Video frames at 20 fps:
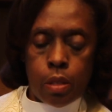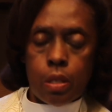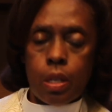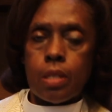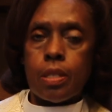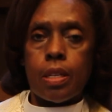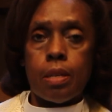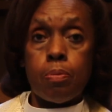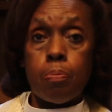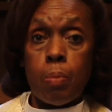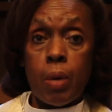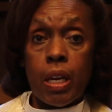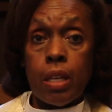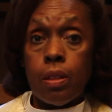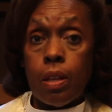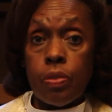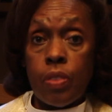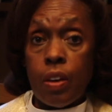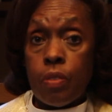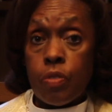Does it mean
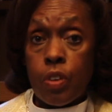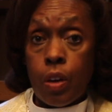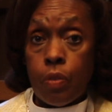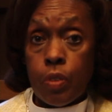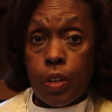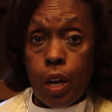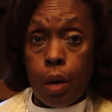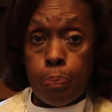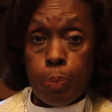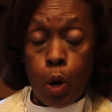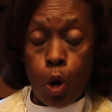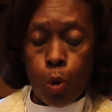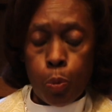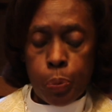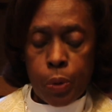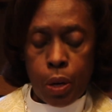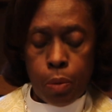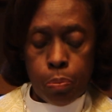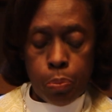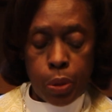that they've given up
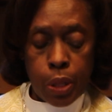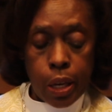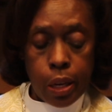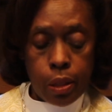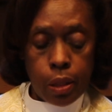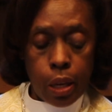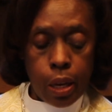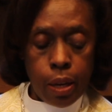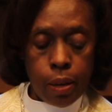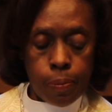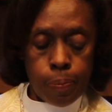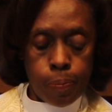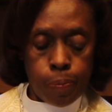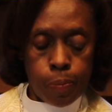hope completely?